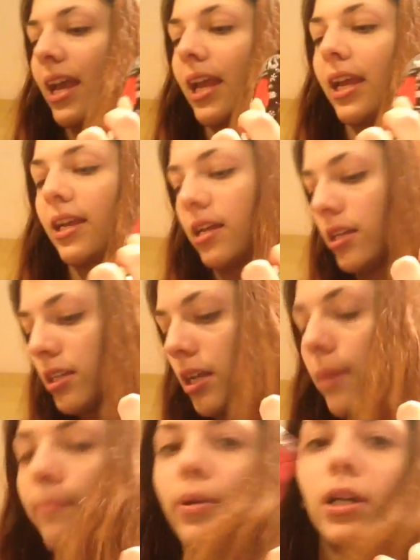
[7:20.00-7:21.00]
and
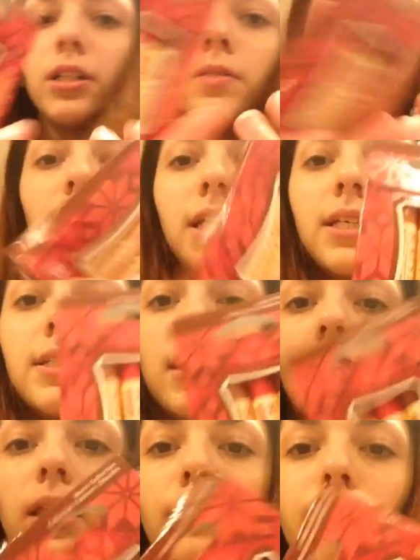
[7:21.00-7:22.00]
Burt's Bees
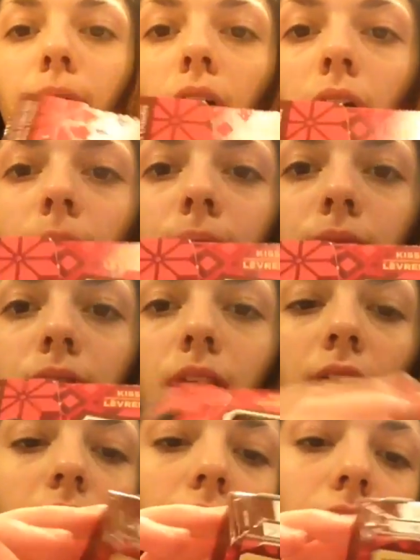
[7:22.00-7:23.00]
lip balms,
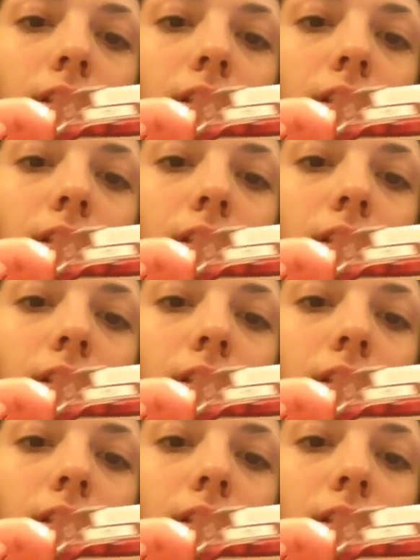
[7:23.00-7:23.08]
and